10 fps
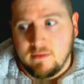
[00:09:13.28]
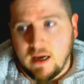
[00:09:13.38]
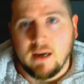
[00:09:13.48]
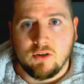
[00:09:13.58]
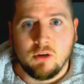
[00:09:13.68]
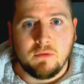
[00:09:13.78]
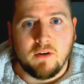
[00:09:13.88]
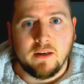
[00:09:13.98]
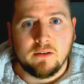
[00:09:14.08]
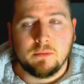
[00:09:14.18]
That is going to be
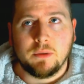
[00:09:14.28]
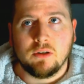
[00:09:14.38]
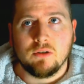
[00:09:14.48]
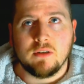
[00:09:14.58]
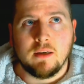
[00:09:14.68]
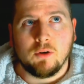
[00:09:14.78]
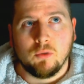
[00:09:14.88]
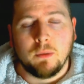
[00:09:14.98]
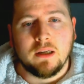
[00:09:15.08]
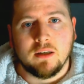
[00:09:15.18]
vital, because it
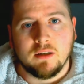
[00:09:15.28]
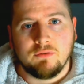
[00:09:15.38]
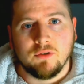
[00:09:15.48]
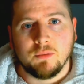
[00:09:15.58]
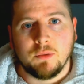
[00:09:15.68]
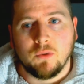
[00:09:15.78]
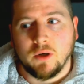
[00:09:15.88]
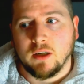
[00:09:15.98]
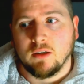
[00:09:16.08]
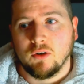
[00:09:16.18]
could mean the difference
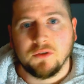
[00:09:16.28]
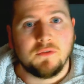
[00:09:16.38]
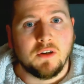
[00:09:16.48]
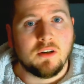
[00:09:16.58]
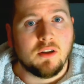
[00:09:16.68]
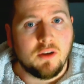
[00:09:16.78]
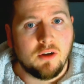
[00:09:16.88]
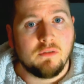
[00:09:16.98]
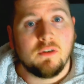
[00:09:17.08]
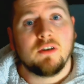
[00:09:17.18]
between us finishing
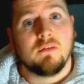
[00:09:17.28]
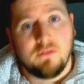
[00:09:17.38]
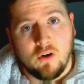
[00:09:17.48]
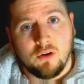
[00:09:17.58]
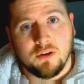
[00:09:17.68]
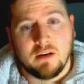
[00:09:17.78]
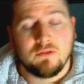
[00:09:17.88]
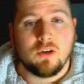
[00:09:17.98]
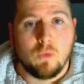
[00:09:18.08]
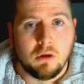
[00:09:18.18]
third and finishing fourth and
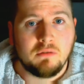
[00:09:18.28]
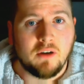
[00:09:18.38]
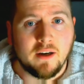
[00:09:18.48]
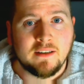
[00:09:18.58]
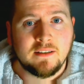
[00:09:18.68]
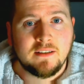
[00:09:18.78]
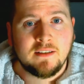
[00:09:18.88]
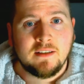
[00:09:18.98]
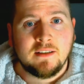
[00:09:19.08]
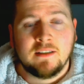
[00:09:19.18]
having to qualify.
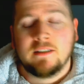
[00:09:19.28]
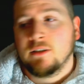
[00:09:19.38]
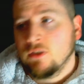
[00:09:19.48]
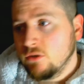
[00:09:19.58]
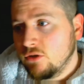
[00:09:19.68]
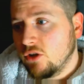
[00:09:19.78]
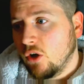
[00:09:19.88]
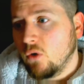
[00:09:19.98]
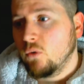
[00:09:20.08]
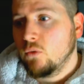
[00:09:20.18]

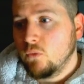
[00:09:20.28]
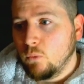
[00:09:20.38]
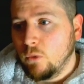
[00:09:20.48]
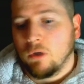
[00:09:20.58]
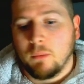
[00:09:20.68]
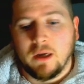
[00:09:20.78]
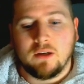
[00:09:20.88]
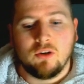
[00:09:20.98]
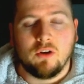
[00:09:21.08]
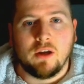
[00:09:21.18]
So we want to
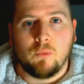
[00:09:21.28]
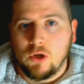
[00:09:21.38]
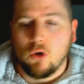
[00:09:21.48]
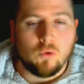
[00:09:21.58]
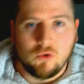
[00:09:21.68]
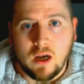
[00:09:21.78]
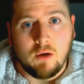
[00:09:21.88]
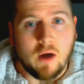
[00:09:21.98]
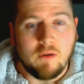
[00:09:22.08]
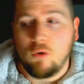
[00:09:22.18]
make sure that we go.
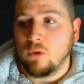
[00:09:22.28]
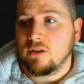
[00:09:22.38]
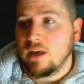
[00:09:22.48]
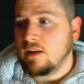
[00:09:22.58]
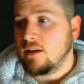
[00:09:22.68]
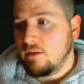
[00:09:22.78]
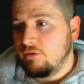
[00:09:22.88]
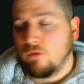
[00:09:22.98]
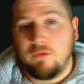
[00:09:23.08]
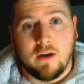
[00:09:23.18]
I've always said
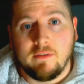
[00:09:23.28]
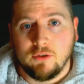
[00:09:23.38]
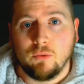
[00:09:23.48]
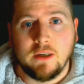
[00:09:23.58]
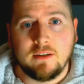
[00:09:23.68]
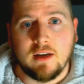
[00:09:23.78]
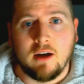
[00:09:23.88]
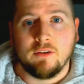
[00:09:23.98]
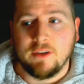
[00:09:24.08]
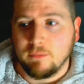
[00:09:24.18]
for a fair few weeks
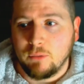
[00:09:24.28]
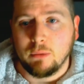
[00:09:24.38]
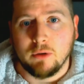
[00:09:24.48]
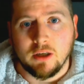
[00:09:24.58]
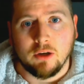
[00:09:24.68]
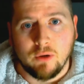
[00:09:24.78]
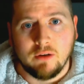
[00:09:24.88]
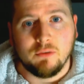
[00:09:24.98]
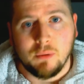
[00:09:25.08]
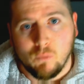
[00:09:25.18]
now, I think people can
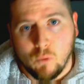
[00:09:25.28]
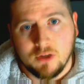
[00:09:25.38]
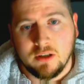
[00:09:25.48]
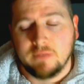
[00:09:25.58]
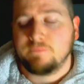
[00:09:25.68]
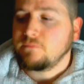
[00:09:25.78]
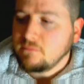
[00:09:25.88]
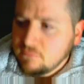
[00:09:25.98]
agree if you've been watching,